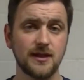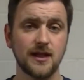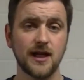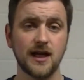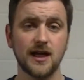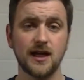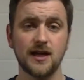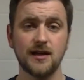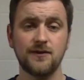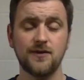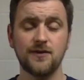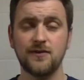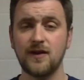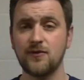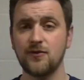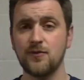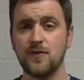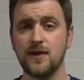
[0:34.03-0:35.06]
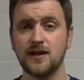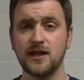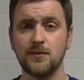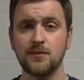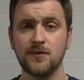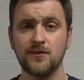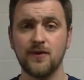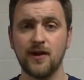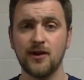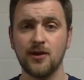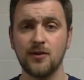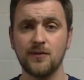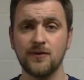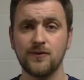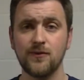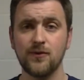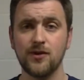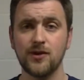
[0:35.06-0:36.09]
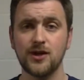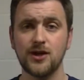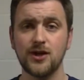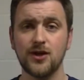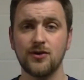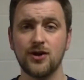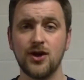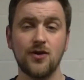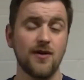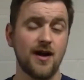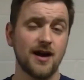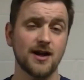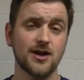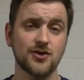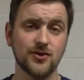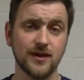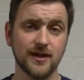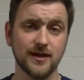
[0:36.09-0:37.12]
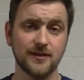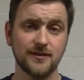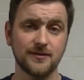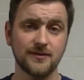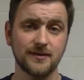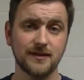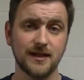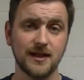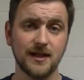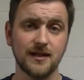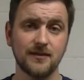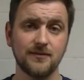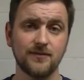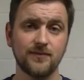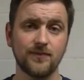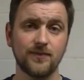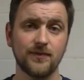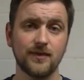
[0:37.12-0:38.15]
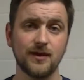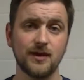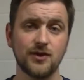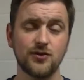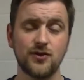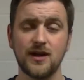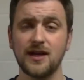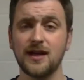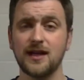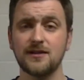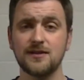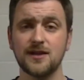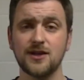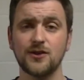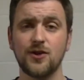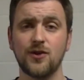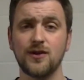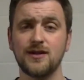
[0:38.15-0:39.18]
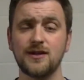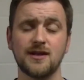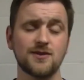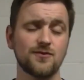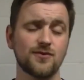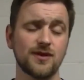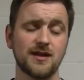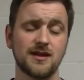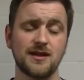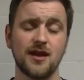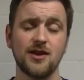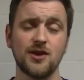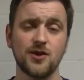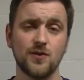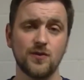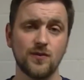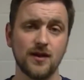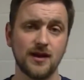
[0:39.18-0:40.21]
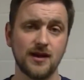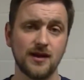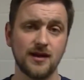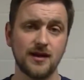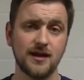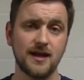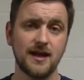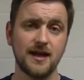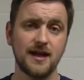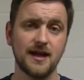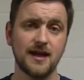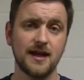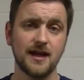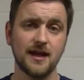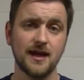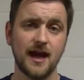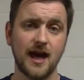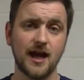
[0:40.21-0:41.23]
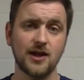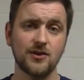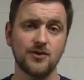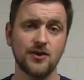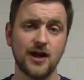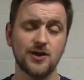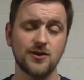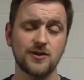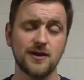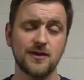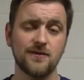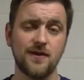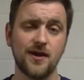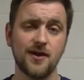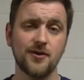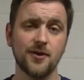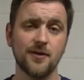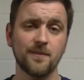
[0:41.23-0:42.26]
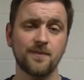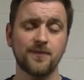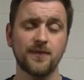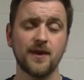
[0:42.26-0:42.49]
If you've never picked up a firearm before, you don't know how to treat it. Treating it like loaded doesn't really tell you how to treat that firearm.